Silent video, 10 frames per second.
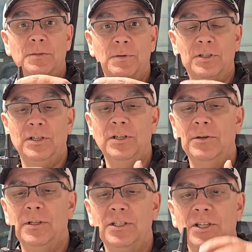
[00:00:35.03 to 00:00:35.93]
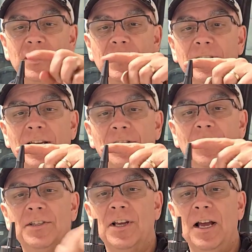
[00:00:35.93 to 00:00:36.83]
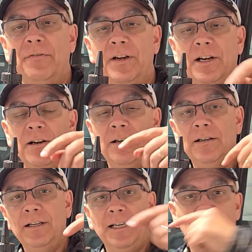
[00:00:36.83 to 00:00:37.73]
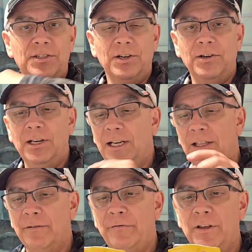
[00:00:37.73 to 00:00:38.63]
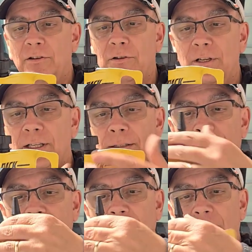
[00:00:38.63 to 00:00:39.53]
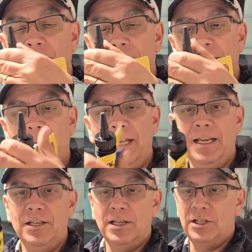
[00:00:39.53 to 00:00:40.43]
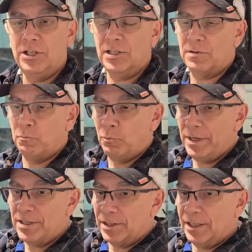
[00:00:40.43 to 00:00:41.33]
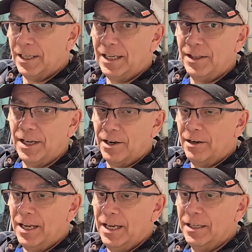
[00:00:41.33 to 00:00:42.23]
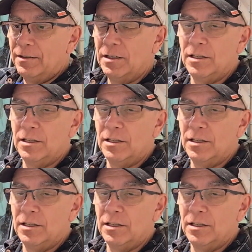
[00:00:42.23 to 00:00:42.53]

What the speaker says: supposed to do is just cut this off here, insert it in the fill hole, and you can just weasel it in there and